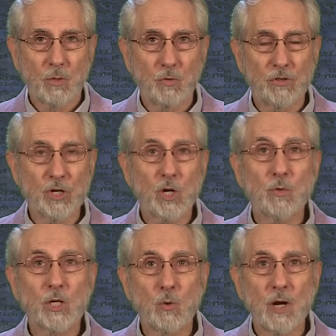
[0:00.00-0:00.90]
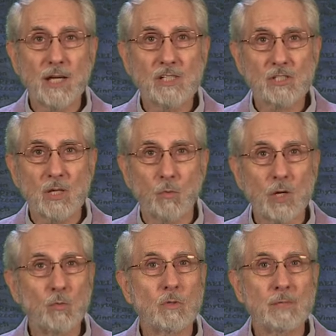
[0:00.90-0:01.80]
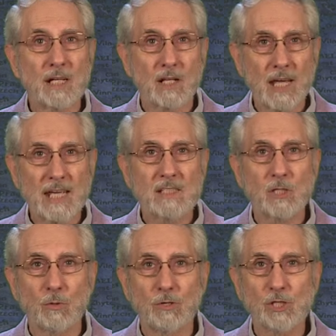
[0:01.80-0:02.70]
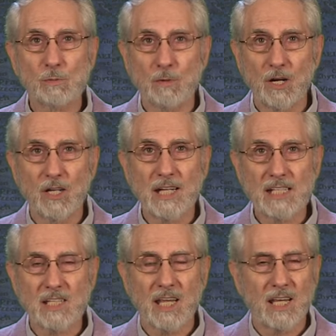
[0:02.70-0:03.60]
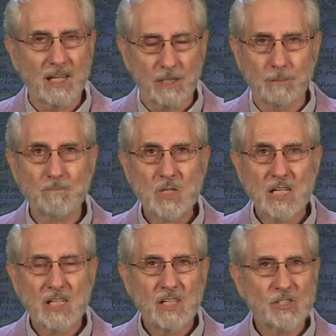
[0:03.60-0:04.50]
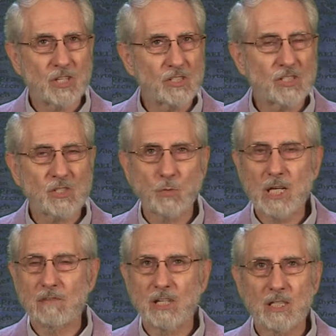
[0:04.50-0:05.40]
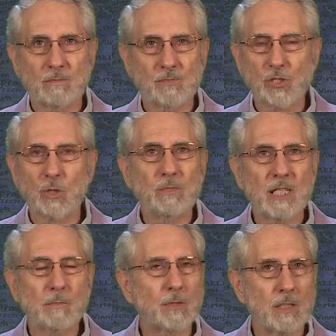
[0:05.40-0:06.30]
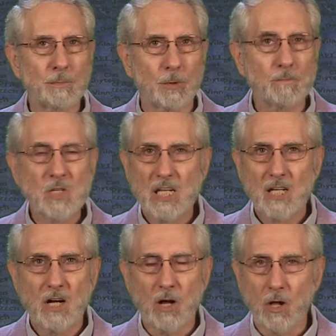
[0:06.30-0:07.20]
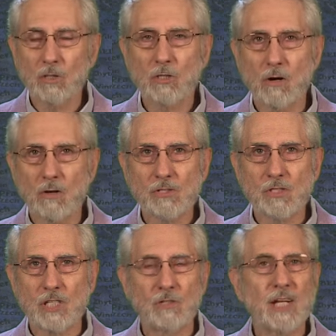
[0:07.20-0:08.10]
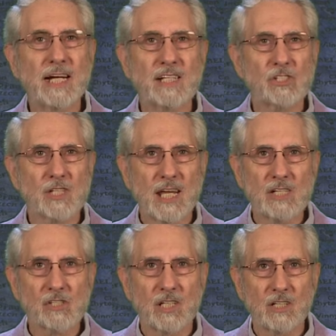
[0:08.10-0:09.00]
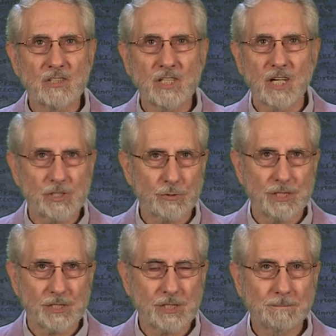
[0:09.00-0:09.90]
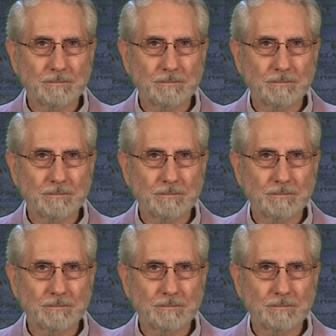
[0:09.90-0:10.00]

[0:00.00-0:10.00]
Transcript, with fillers: with your request, and we will be glad to respond and to help, just as we have helped so many people all across the United States and other countries.